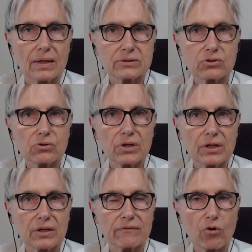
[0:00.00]
certainly
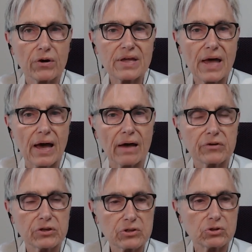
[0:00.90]
if you already have
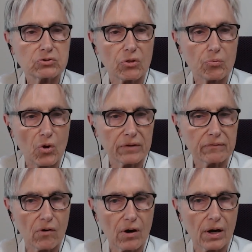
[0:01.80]
issues with brain
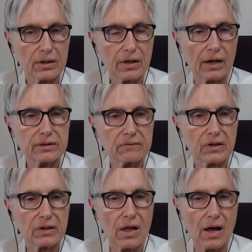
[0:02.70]
fog, cognitive
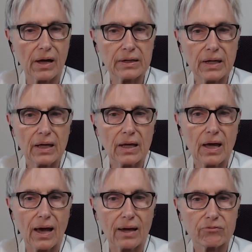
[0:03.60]
decline,
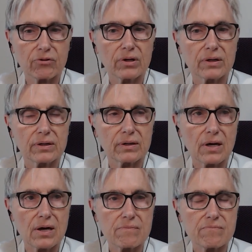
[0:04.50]
I really
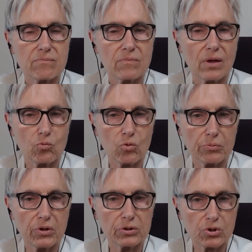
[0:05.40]
will
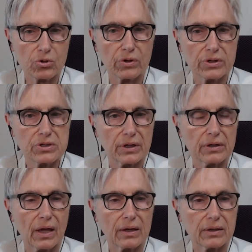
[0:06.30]
be
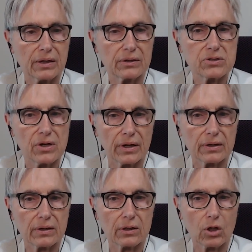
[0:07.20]
encouraging a ketogenic
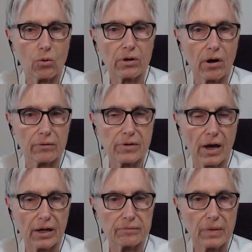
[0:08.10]
lower carb
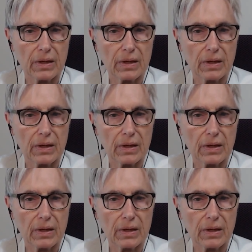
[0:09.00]
diet.